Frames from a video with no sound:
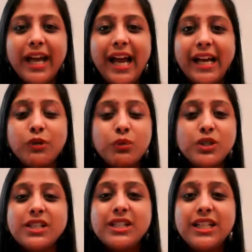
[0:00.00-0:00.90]
and it was
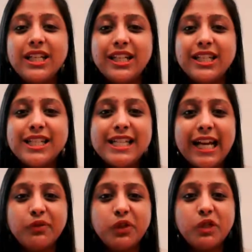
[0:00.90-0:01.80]
indeed an
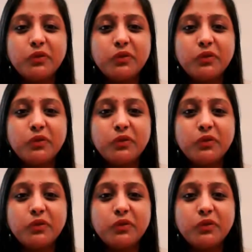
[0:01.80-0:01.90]
insightful